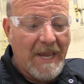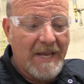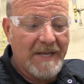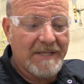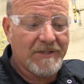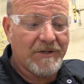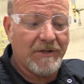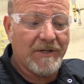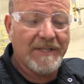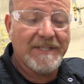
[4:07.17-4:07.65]

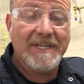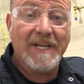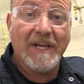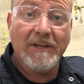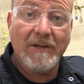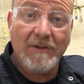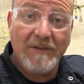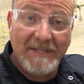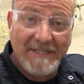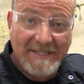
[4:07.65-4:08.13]
It's going to tell
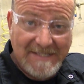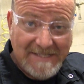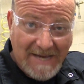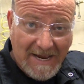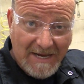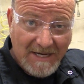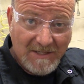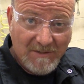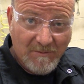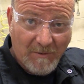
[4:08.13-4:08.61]
you the
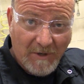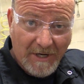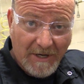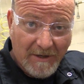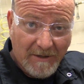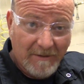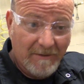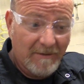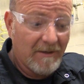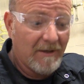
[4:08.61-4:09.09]
size
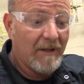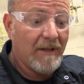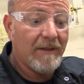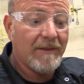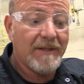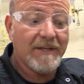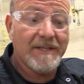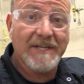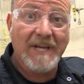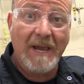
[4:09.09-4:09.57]
wire,
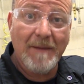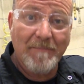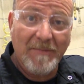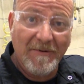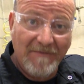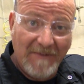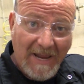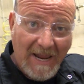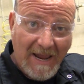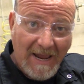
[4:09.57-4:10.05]
the type
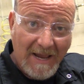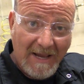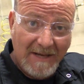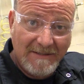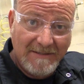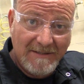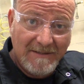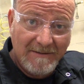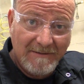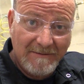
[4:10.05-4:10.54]
of
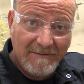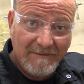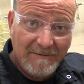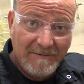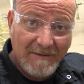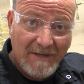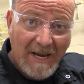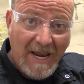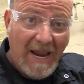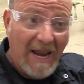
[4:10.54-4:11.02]

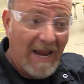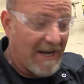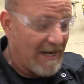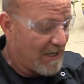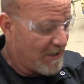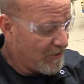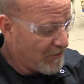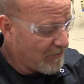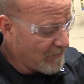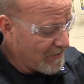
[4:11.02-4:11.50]
gas, and
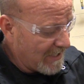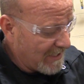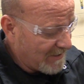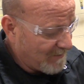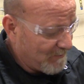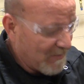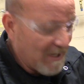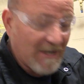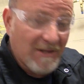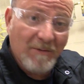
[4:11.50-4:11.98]
then you need
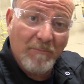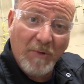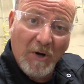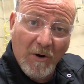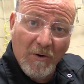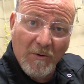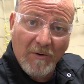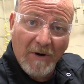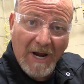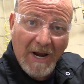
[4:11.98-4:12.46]
to pick the
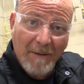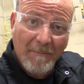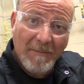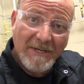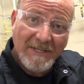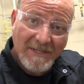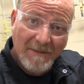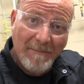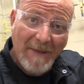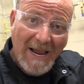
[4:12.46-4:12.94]
program
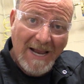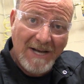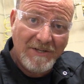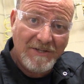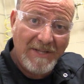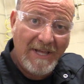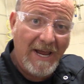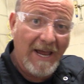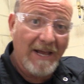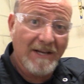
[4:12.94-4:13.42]
to
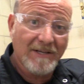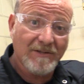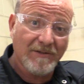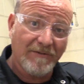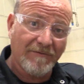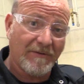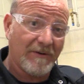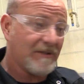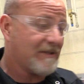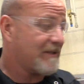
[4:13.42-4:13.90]
match that. So
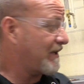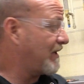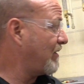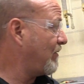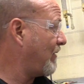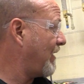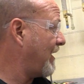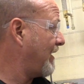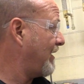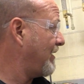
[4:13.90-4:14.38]
the first thing
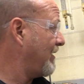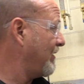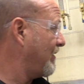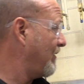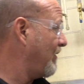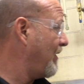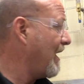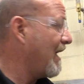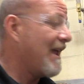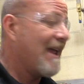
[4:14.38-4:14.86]
you want to
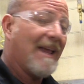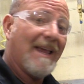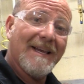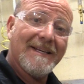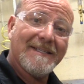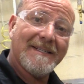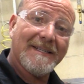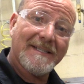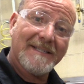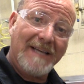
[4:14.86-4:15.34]
do
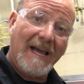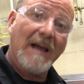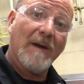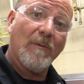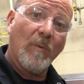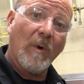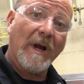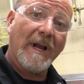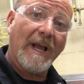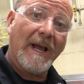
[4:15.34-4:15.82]
is
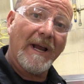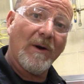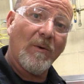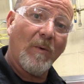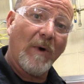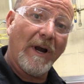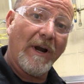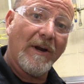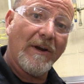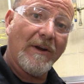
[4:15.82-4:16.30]
decide what kind of
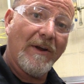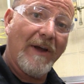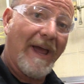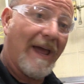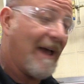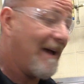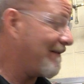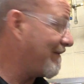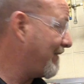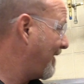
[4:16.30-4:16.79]
wire you
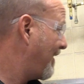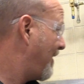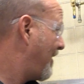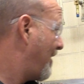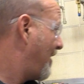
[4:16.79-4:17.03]
have.